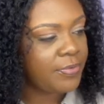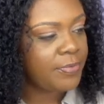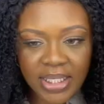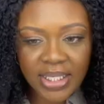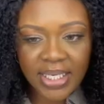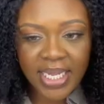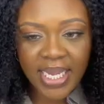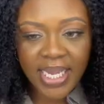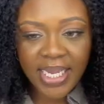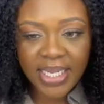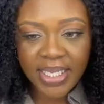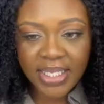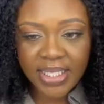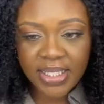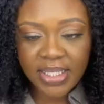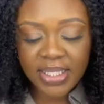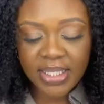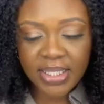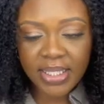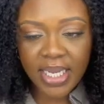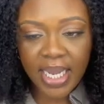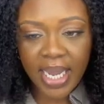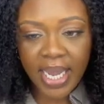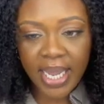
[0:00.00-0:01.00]

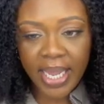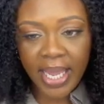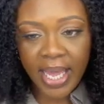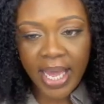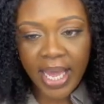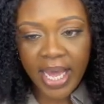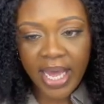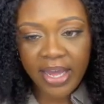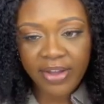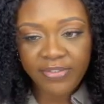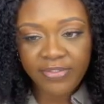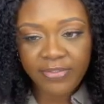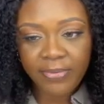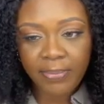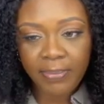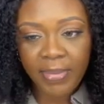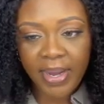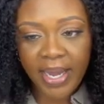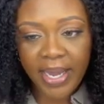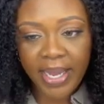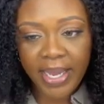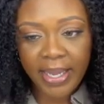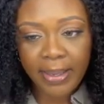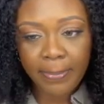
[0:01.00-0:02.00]
Next, I have
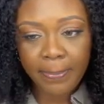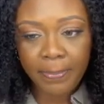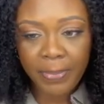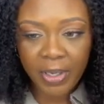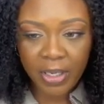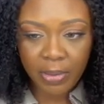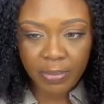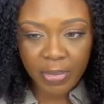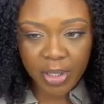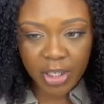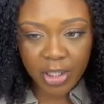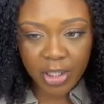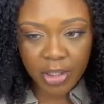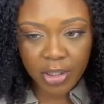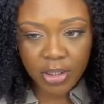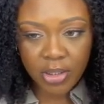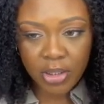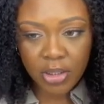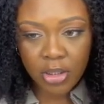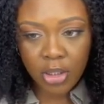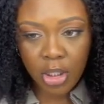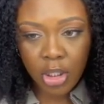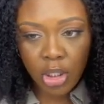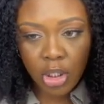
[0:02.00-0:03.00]
my
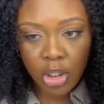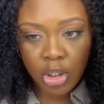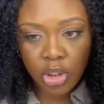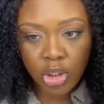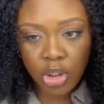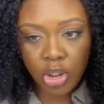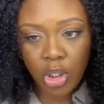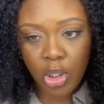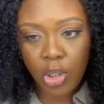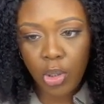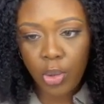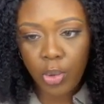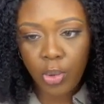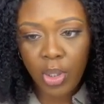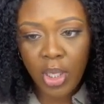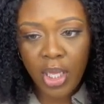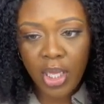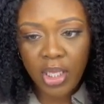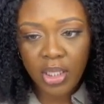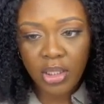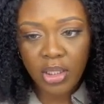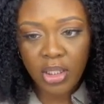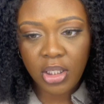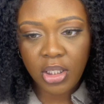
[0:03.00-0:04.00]
bookmarks. So
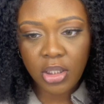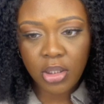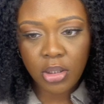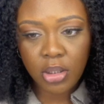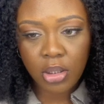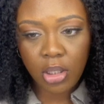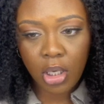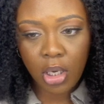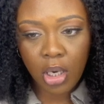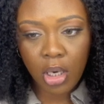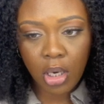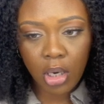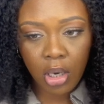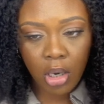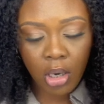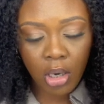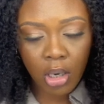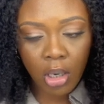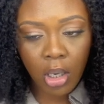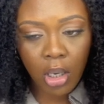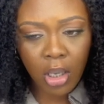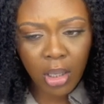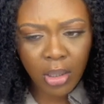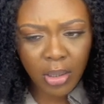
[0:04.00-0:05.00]
these are
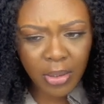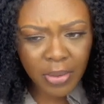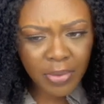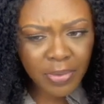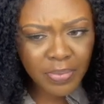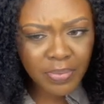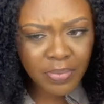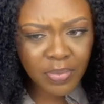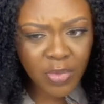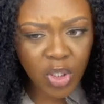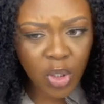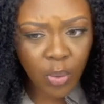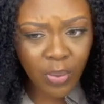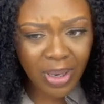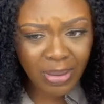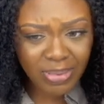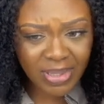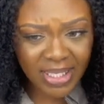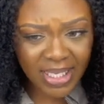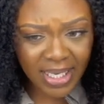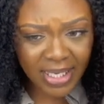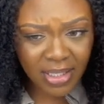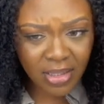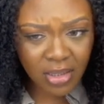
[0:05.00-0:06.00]
all
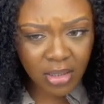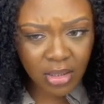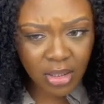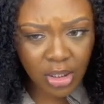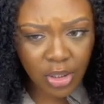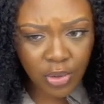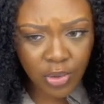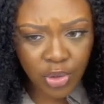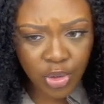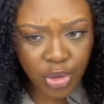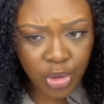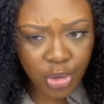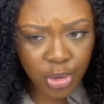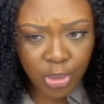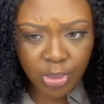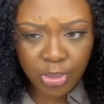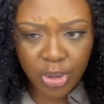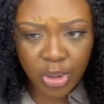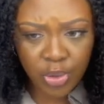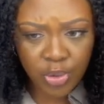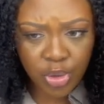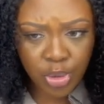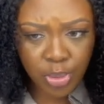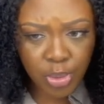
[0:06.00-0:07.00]
websites: YouTube,
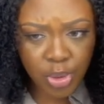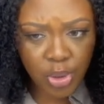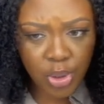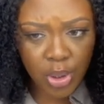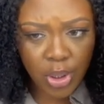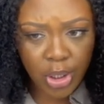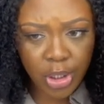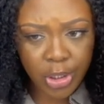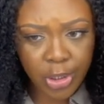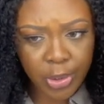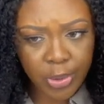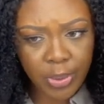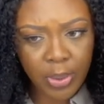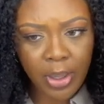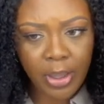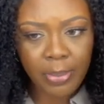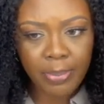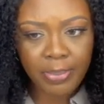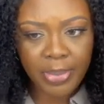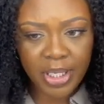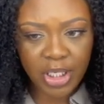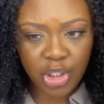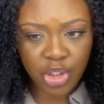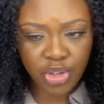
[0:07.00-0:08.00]
YouTube Studio,
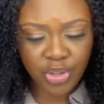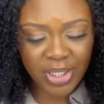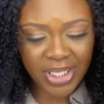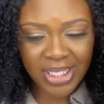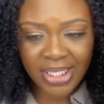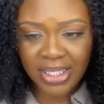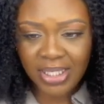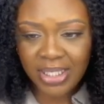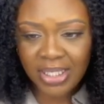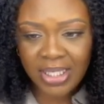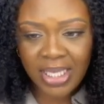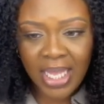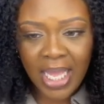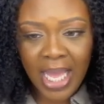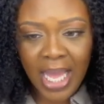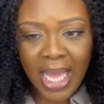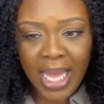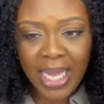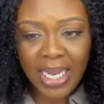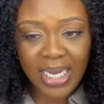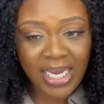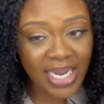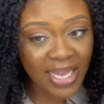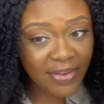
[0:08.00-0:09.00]
Pinterest,
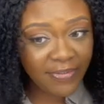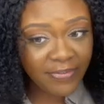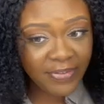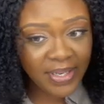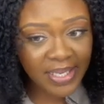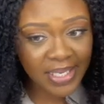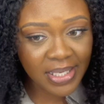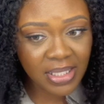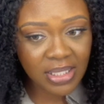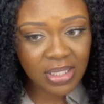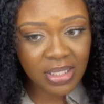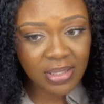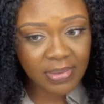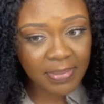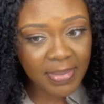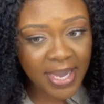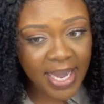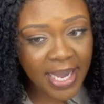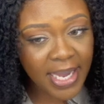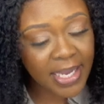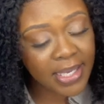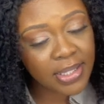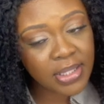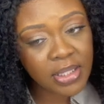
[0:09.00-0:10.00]
Netflix,
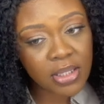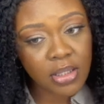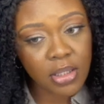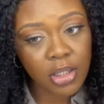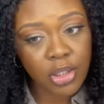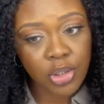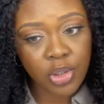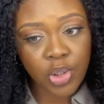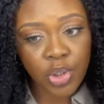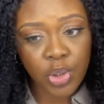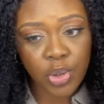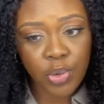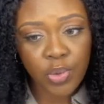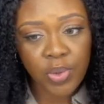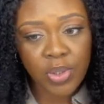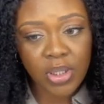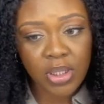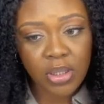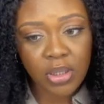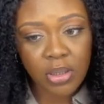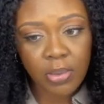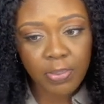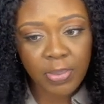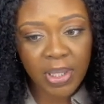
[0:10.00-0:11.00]
Max,
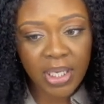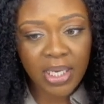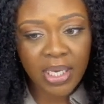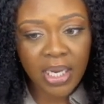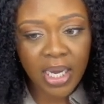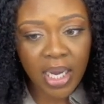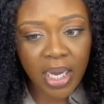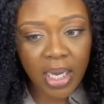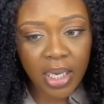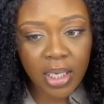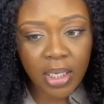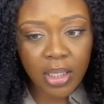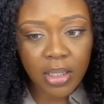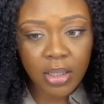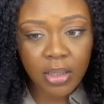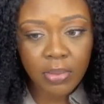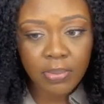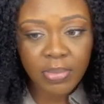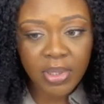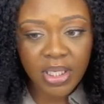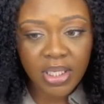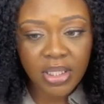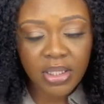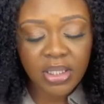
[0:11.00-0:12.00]
Zeus, Peacock,
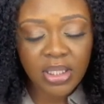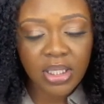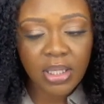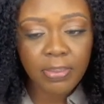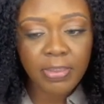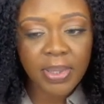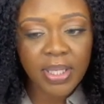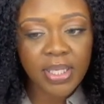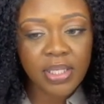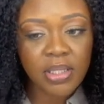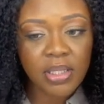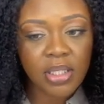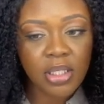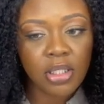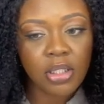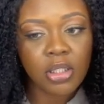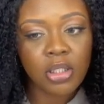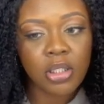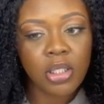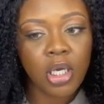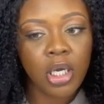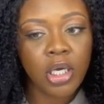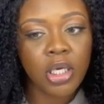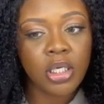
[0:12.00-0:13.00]
BET Plus, and
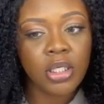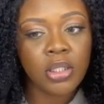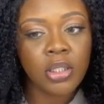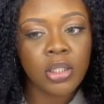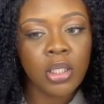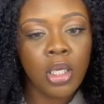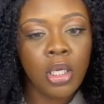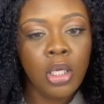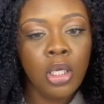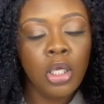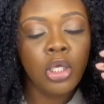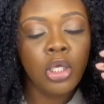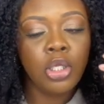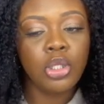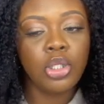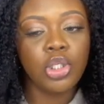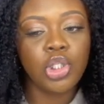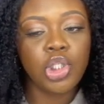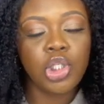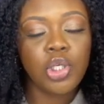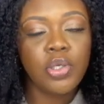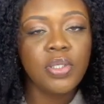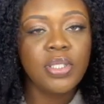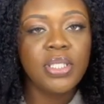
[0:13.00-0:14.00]
Stars. The
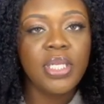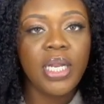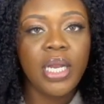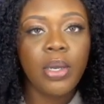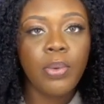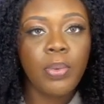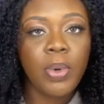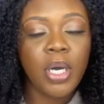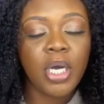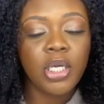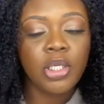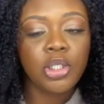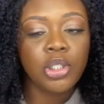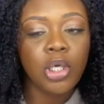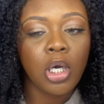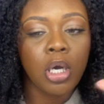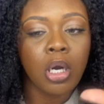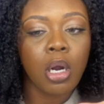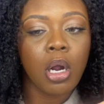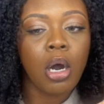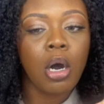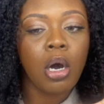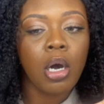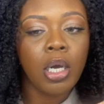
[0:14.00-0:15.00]
shows that I watch
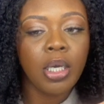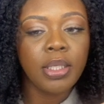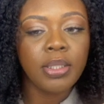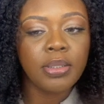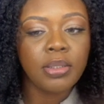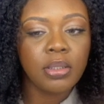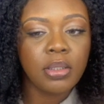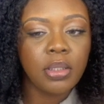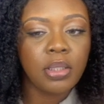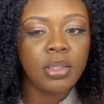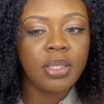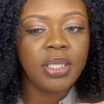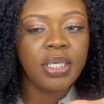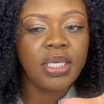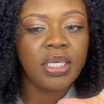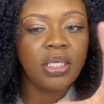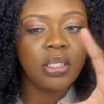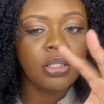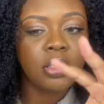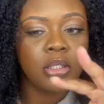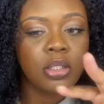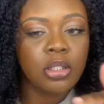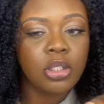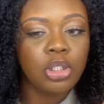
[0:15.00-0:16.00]
are on
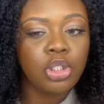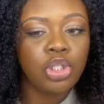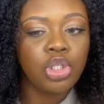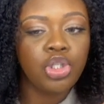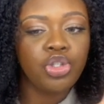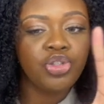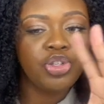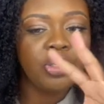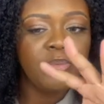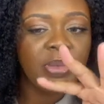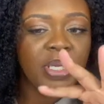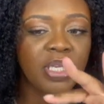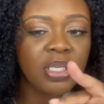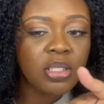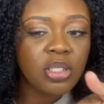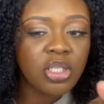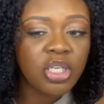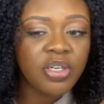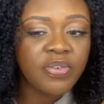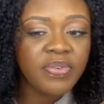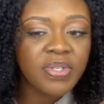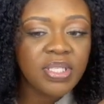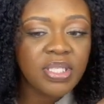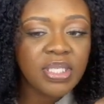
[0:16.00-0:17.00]
these streaming
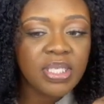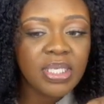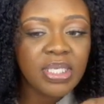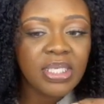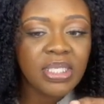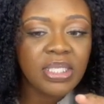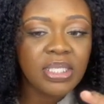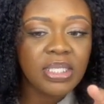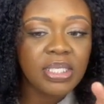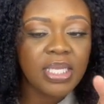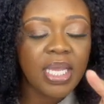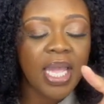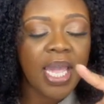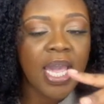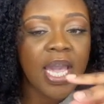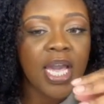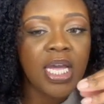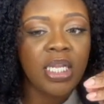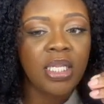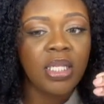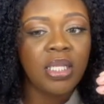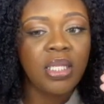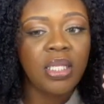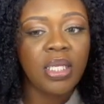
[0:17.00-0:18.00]
services,
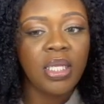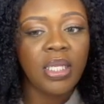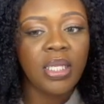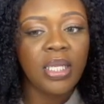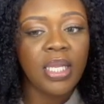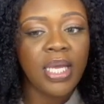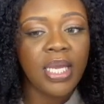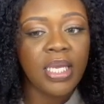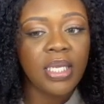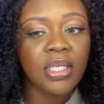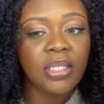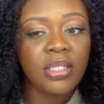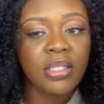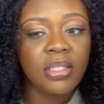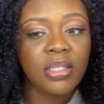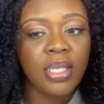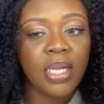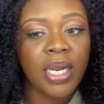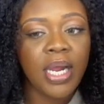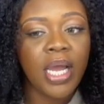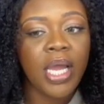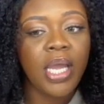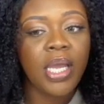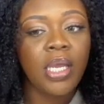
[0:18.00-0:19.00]
and the links
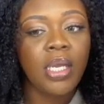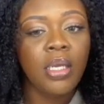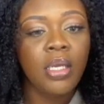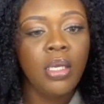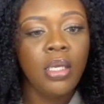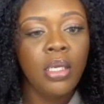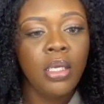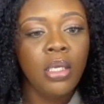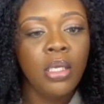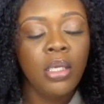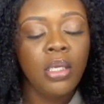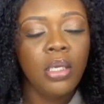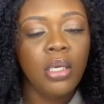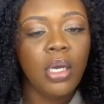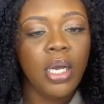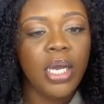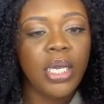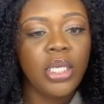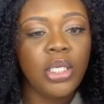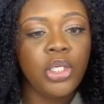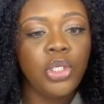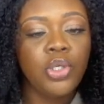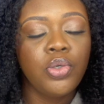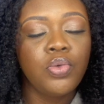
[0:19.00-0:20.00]
that I
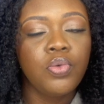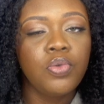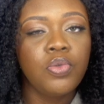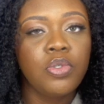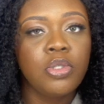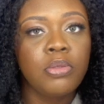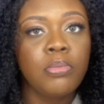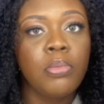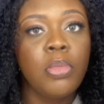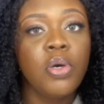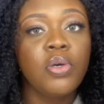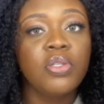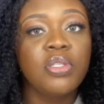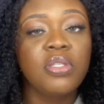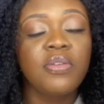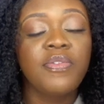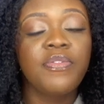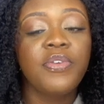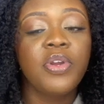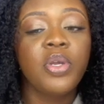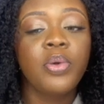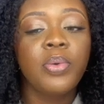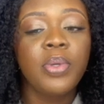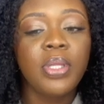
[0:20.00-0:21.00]
use most
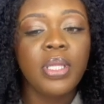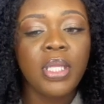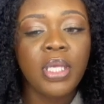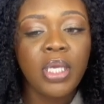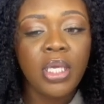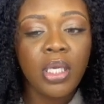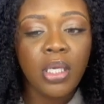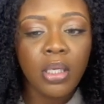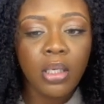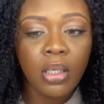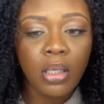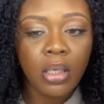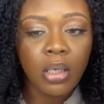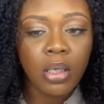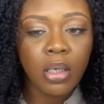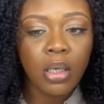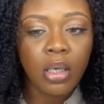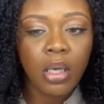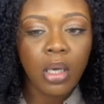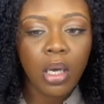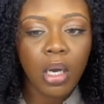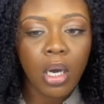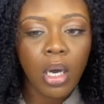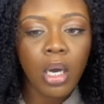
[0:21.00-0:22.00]
frequently
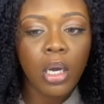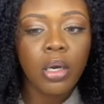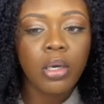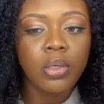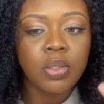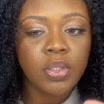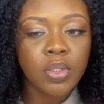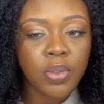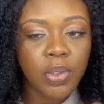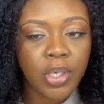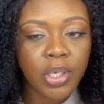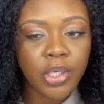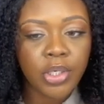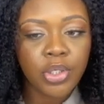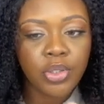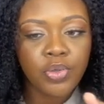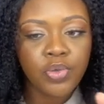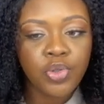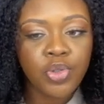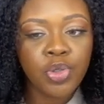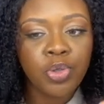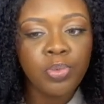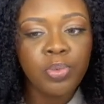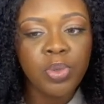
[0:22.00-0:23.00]
are also here:
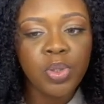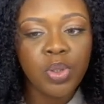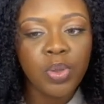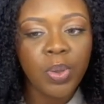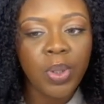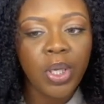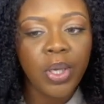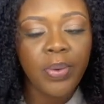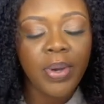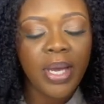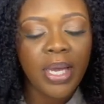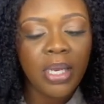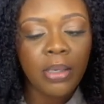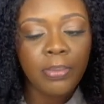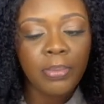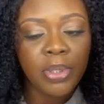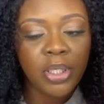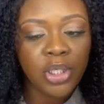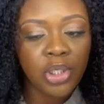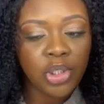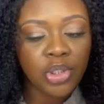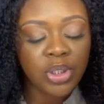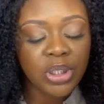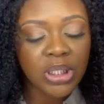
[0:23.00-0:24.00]
YouTube Studio and
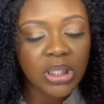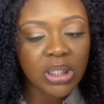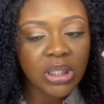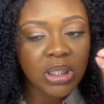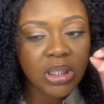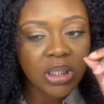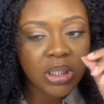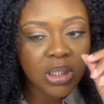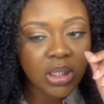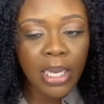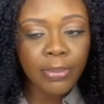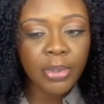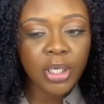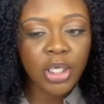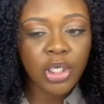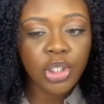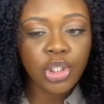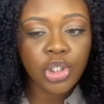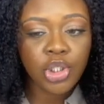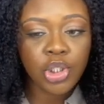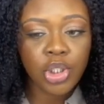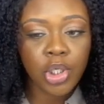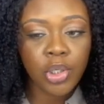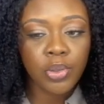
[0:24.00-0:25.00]
Pinterest. I'm going to
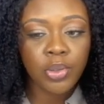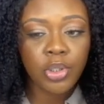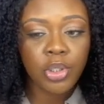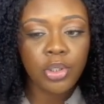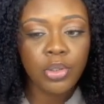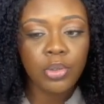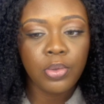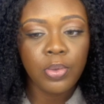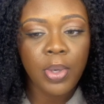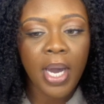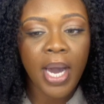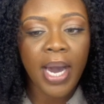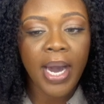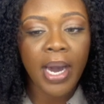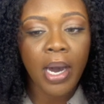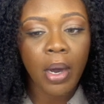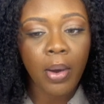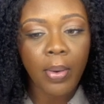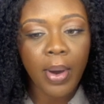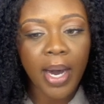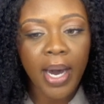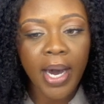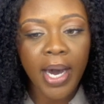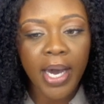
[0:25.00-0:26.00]
show you
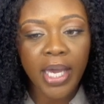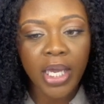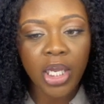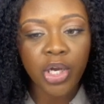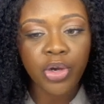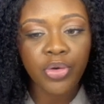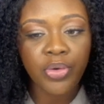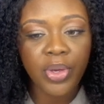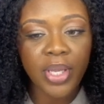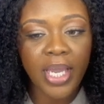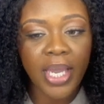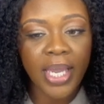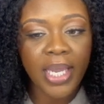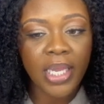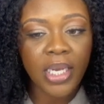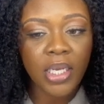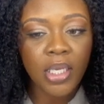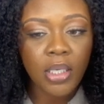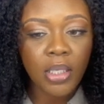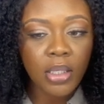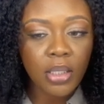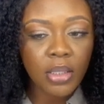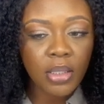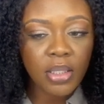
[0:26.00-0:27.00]
how I
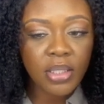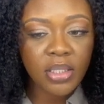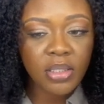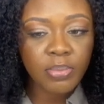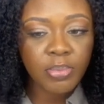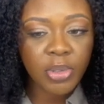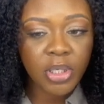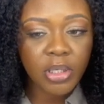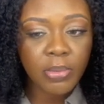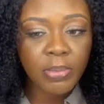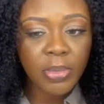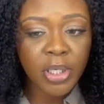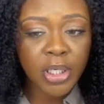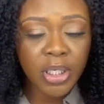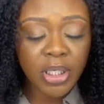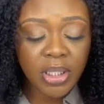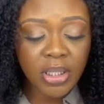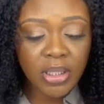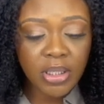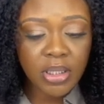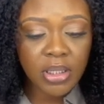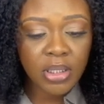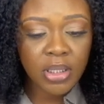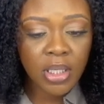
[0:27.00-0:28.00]
created these
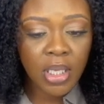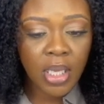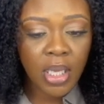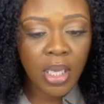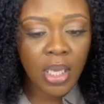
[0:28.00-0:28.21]
bookmarks.